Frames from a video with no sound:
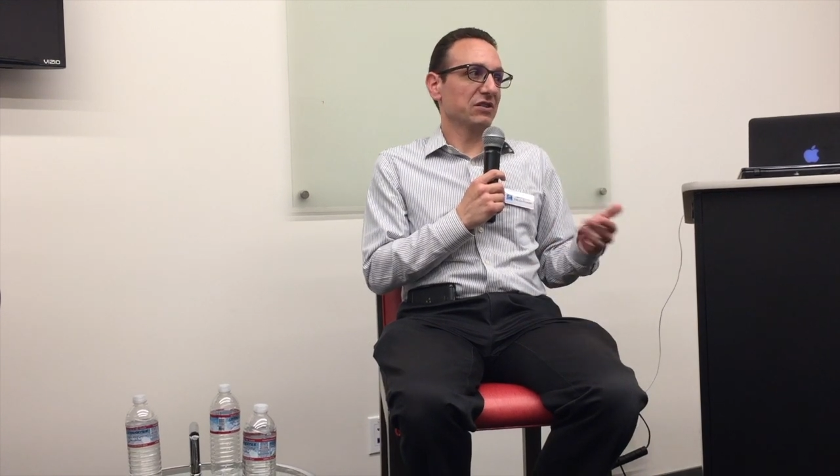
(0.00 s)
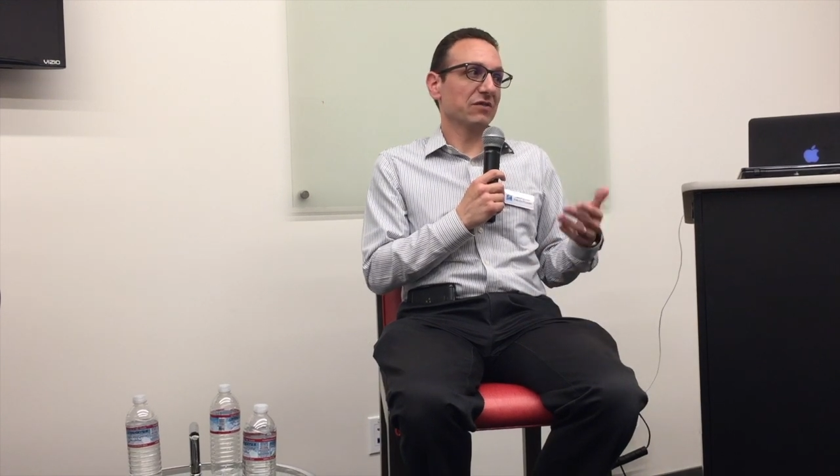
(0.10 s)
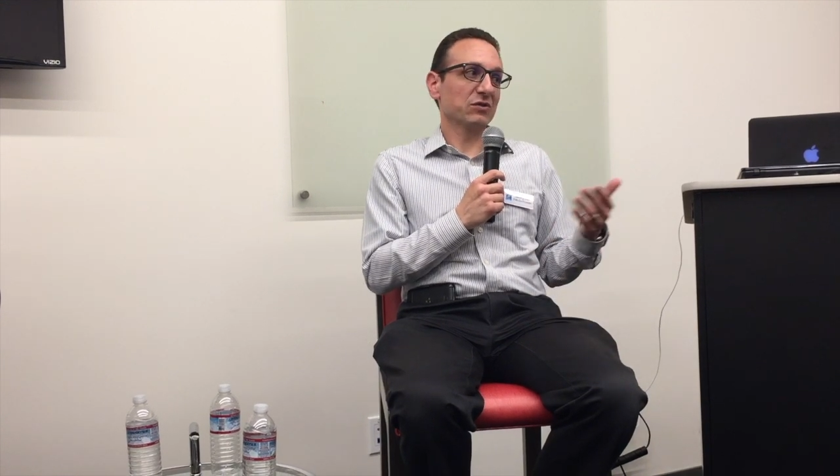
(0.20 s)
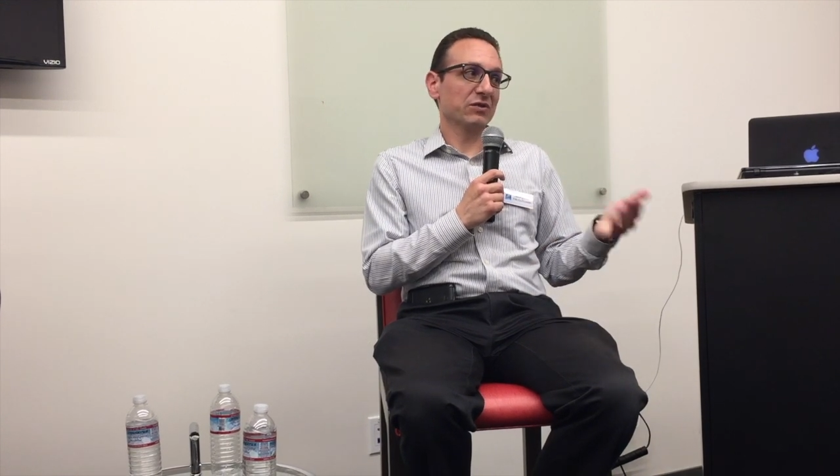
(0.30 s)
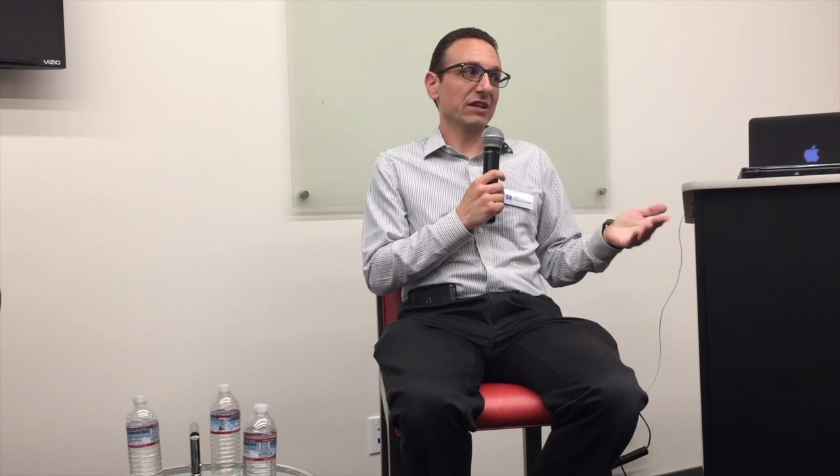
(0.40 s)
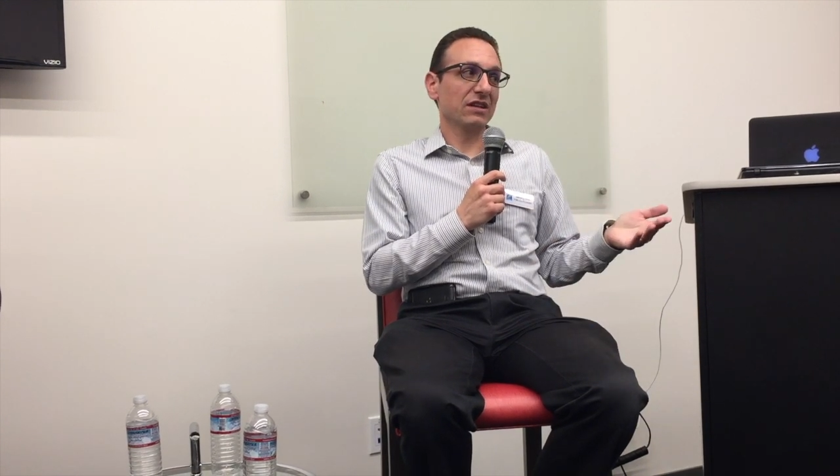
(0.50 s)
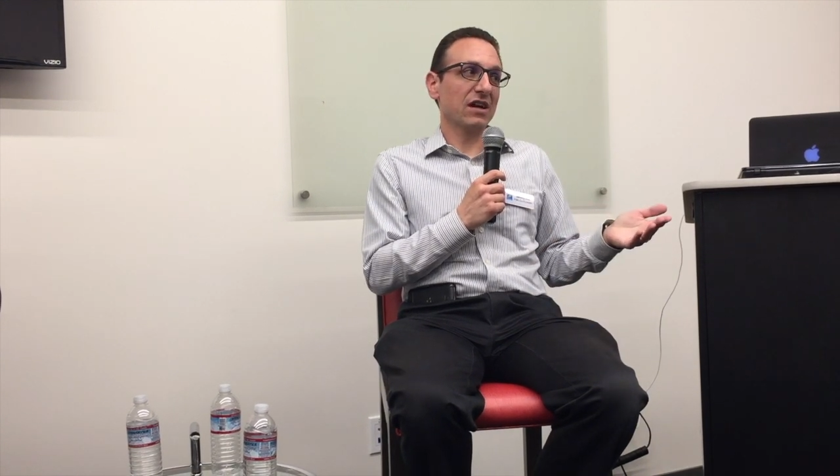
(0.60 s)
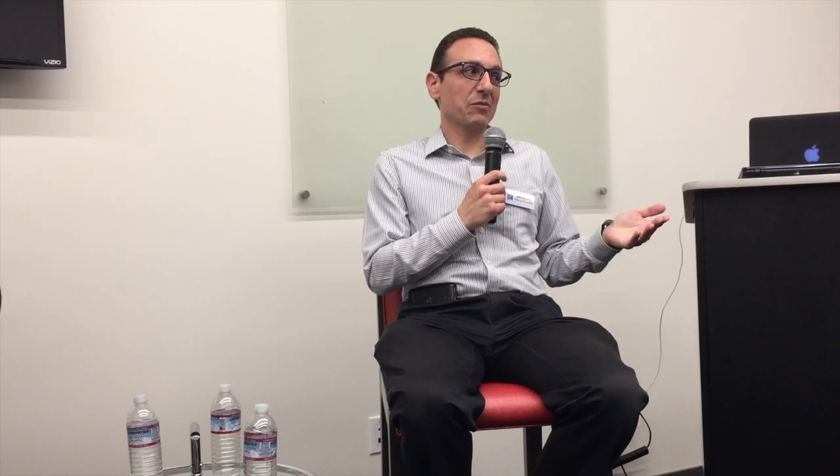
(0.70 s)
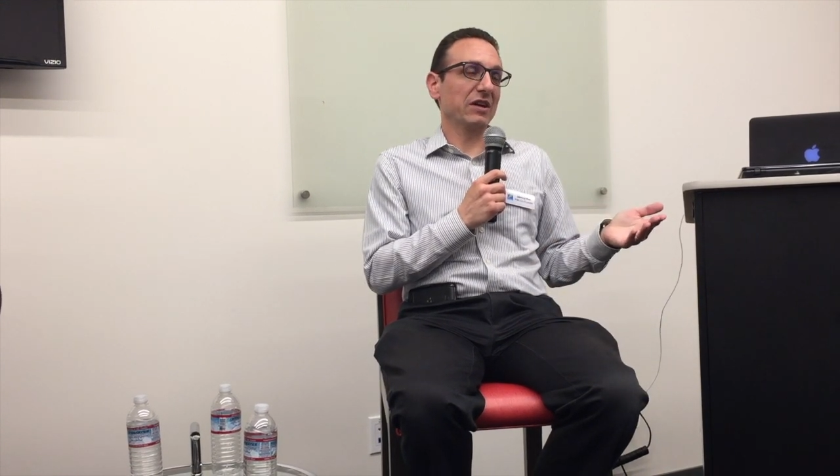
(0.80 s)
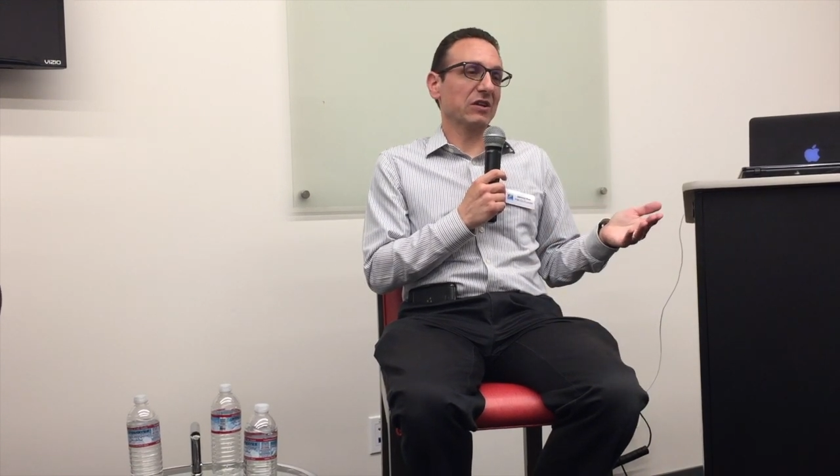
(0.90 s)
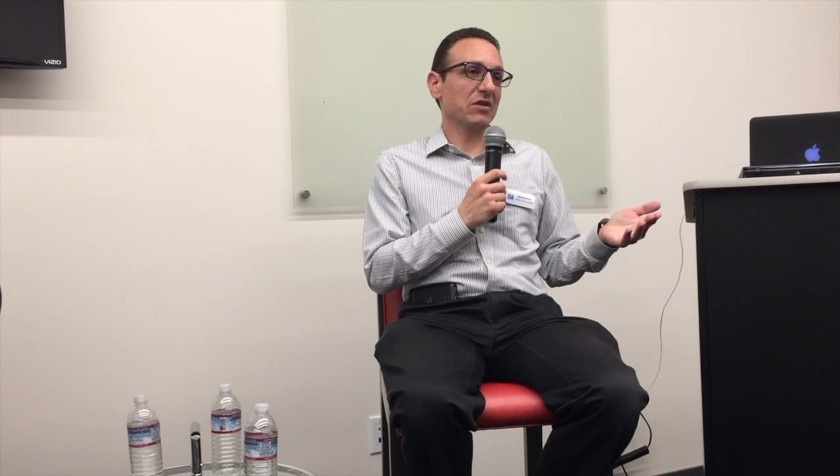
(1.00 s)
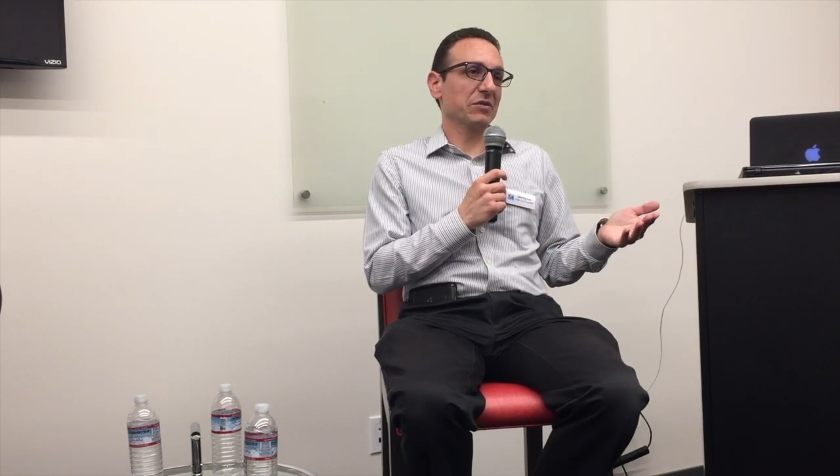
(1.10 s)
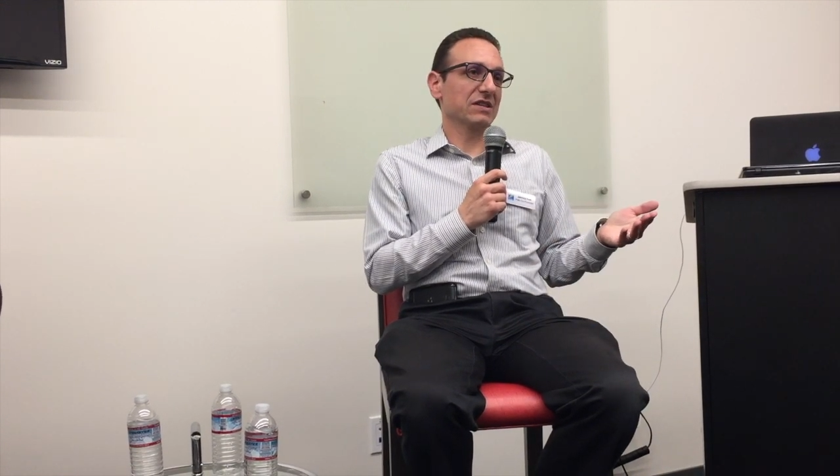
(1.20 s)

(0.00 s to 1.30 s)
that you have to read in the operating agreement,